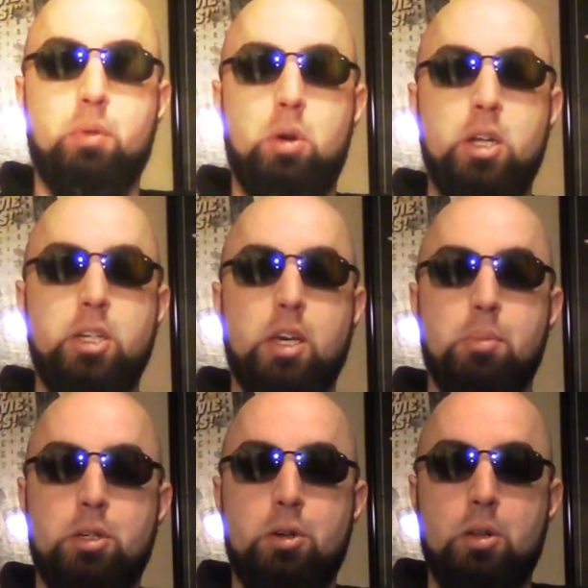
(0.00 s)
for watching,
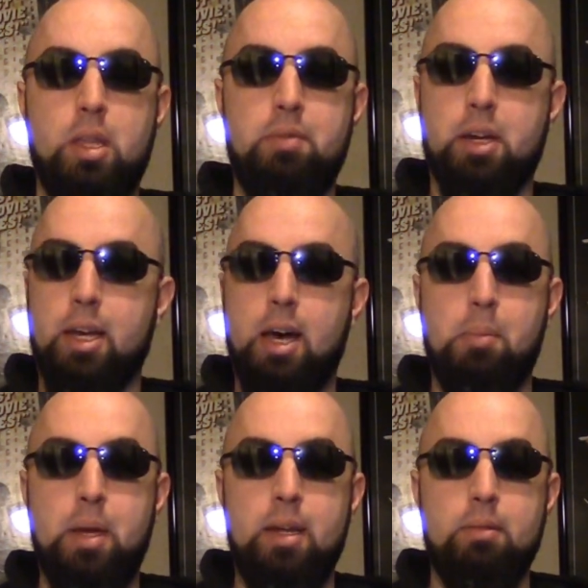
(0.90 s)
and be sure to leave a
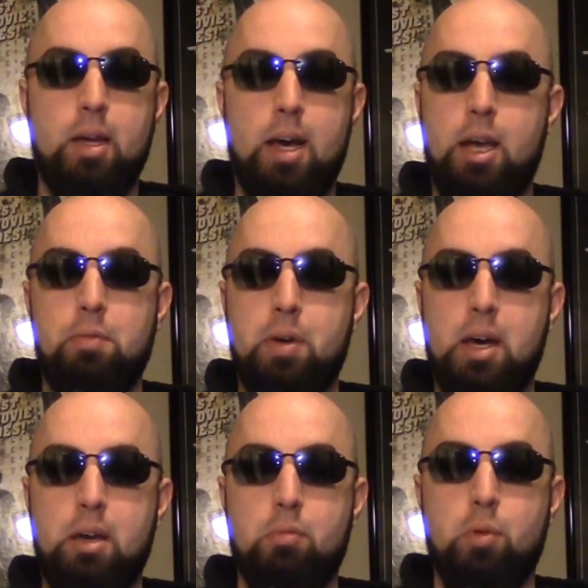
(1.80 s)
comment, high
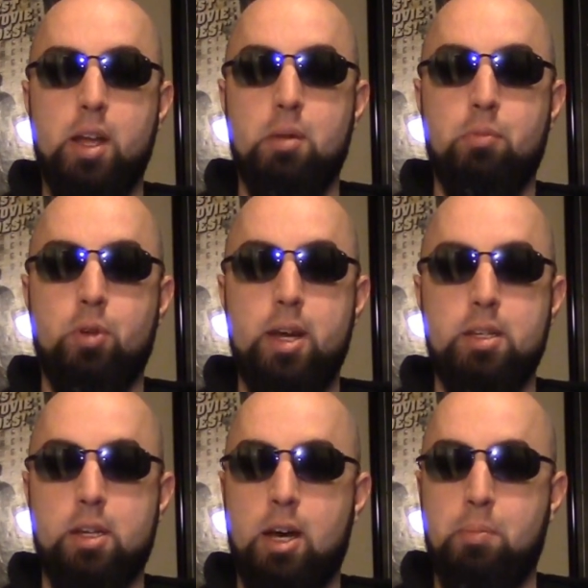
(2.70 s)
five, random
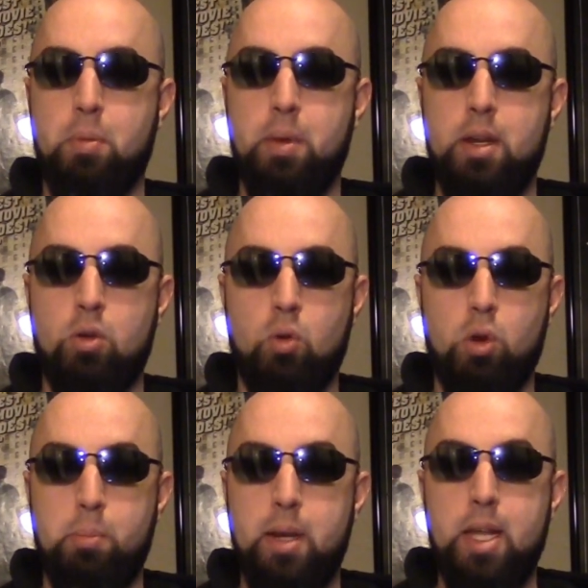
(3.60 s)
phrase, compliment,
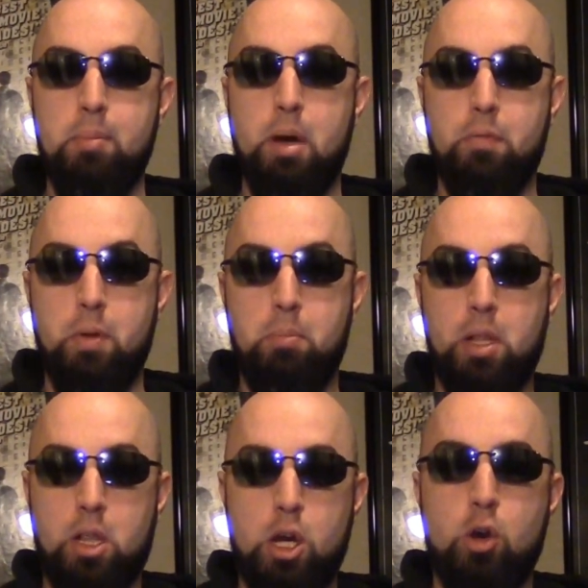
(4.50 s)
or mini muffin
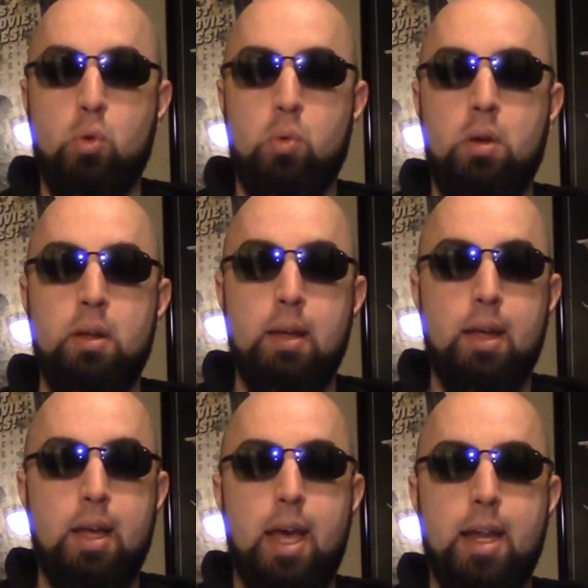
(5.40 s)
below.
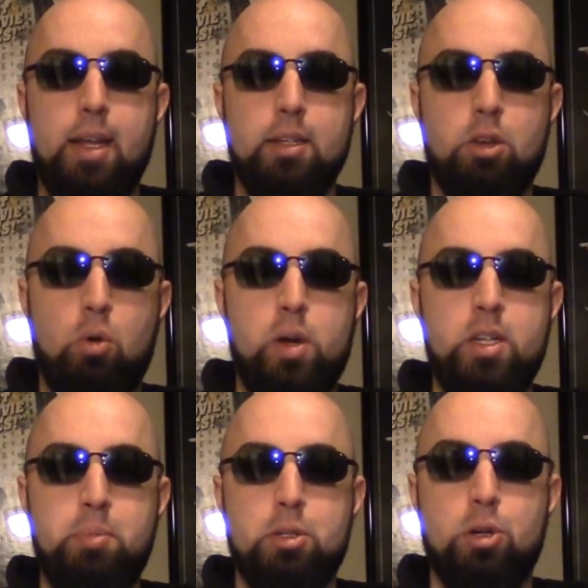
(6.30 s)
And as
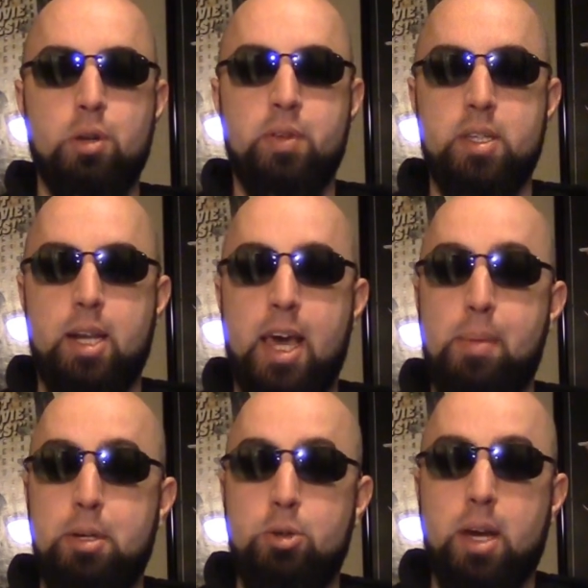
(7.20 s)
always, be sure to visit
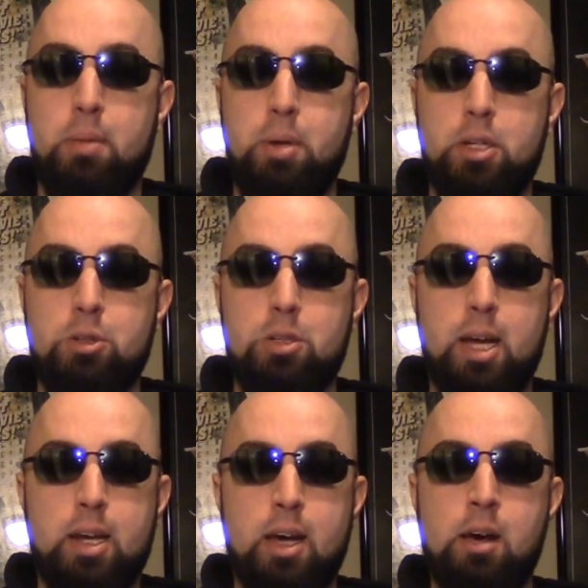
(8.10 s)

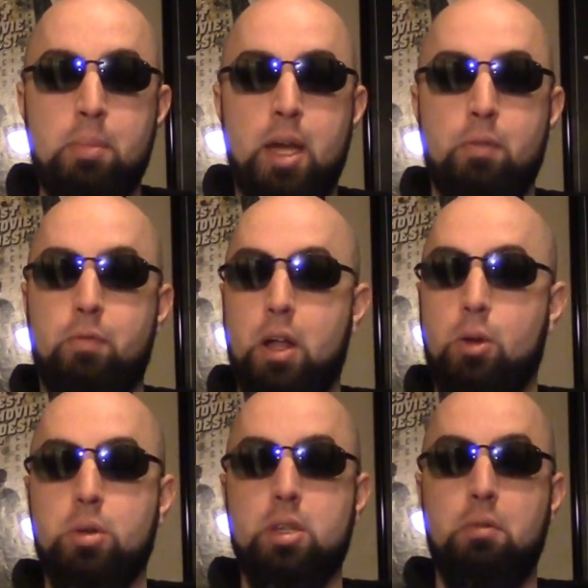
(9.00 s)
happydragonpictures.com and
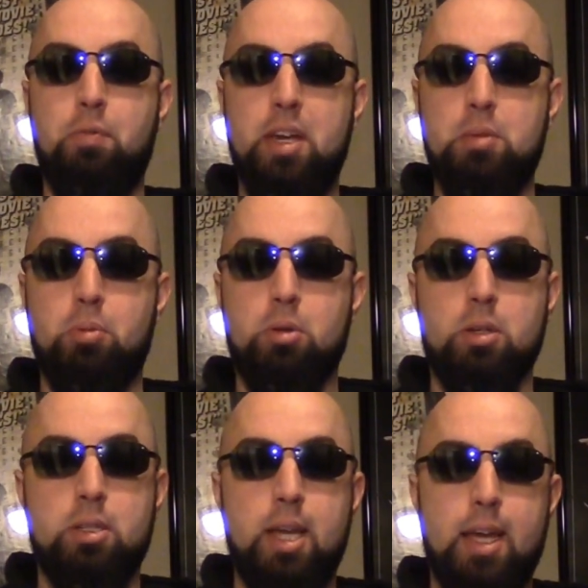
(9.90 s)
follow us on Facebook
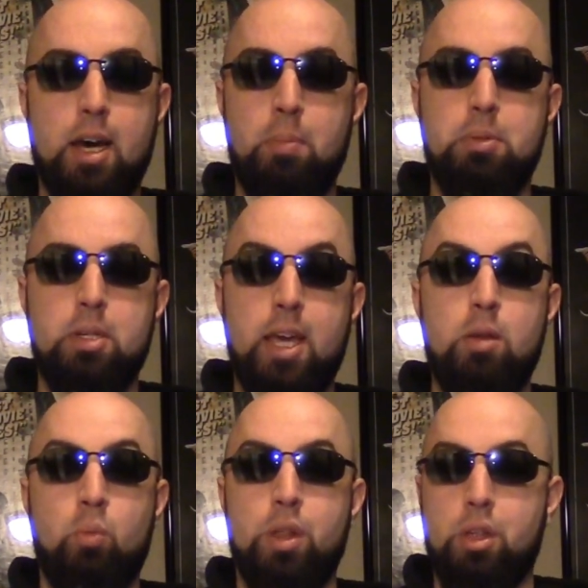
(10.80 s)
to stay up to
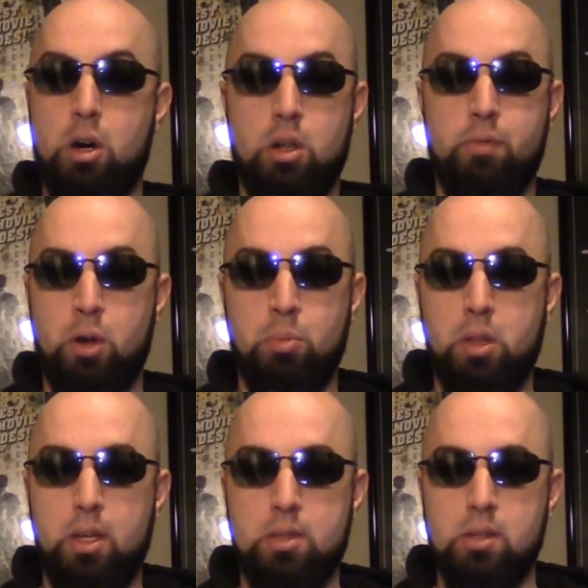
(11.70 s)
date with all of our
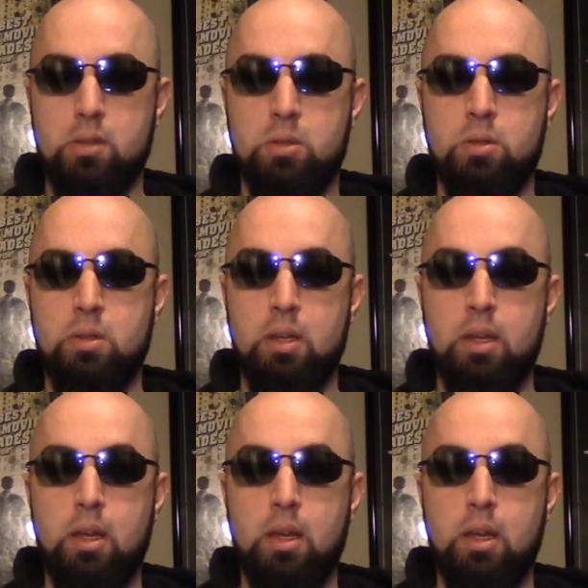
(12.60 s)
releases.